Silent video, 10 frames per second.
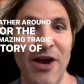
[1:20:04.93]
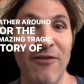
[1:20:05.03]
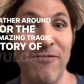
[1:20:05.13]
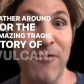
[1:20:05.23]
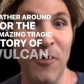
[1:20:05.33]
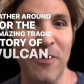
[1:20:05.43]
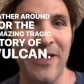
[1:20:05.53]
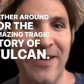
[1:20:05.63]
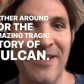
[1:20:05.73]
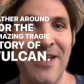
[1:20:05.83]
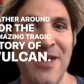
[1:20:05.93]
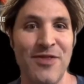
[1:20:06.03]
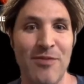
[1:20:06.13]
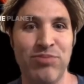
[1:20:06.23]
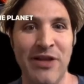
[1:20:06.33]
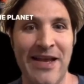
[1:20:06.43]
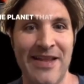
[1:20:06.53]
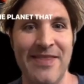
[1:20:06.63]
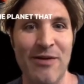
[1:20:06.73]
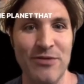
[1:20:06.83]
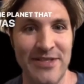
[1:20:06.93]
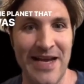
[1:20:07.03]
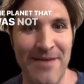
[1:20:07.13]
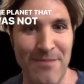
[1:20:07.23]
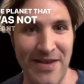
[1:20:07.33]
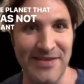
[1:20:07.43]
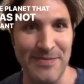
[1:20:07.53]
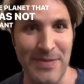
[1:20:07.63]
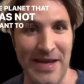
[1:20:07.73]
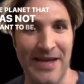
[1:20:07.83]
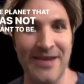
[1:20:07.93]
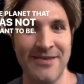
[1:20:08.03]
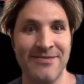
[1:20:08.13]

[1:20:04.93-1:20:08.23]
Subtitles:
of Vulcan, the planet that was not meant to be.